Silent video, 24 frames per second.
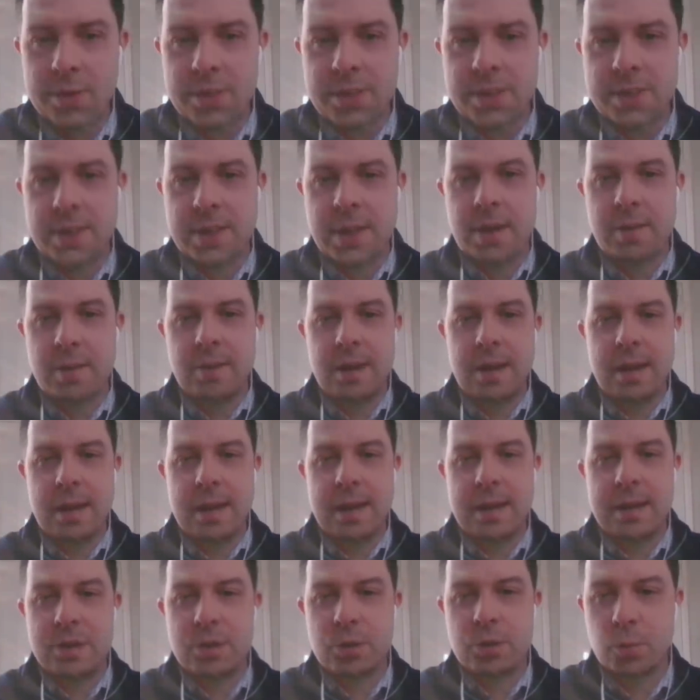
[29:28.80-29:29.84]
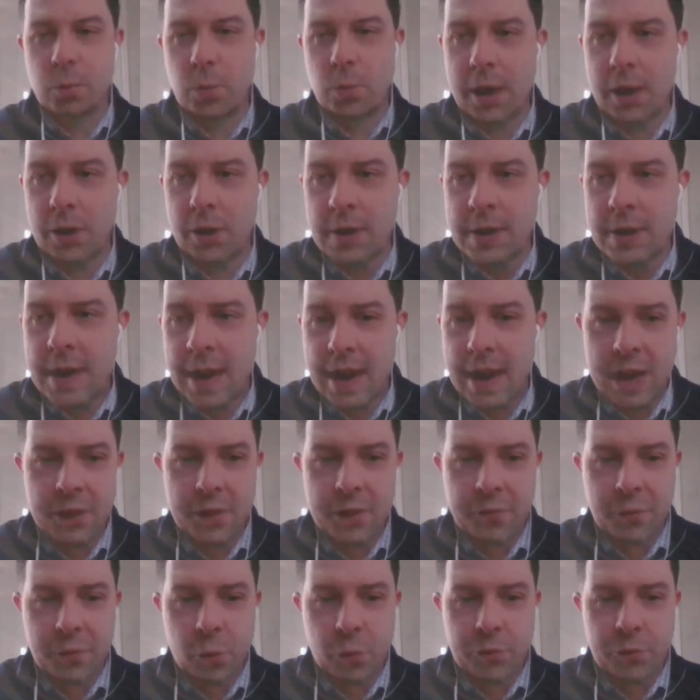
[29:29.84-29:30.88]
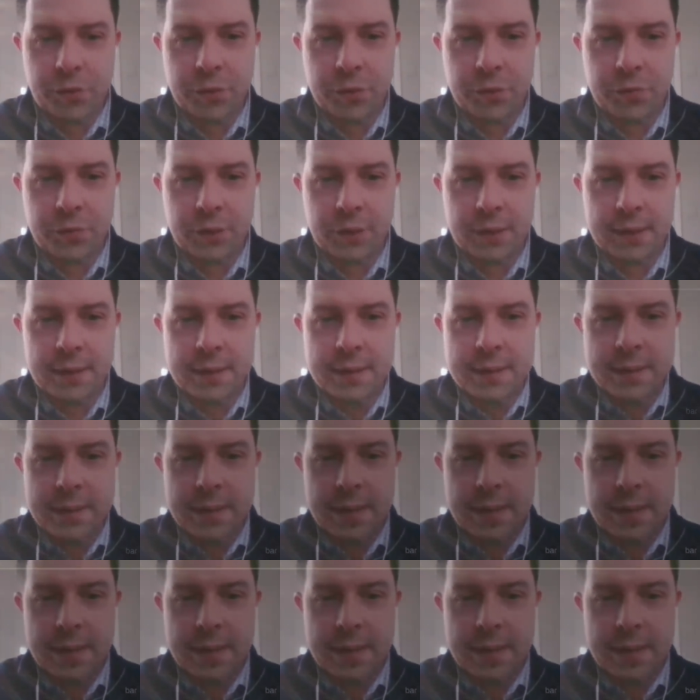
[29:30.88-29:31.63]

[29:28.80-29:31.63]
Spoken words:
sitting out as well. At 4:50,